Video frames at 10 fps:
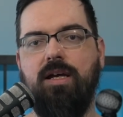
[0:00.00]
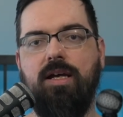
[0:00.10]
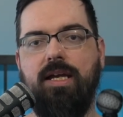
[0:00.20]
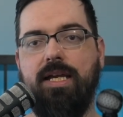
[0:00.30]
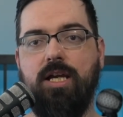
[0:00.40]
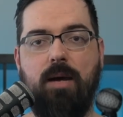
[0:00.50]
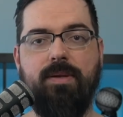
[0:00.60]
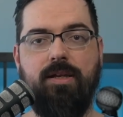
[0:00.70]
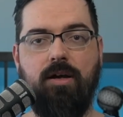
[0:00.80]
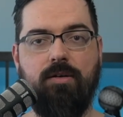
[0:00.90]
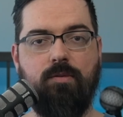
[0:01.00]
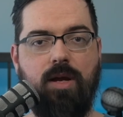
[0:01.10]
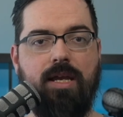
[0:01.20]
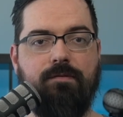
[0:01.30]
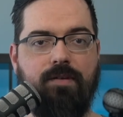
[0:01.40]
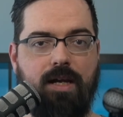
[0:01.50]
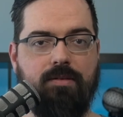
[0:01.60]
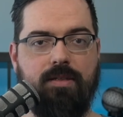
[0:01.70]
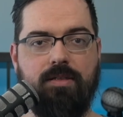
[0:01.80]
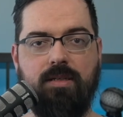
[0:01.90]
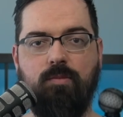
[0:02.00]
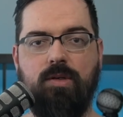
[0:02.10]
uh, a copy on write file system,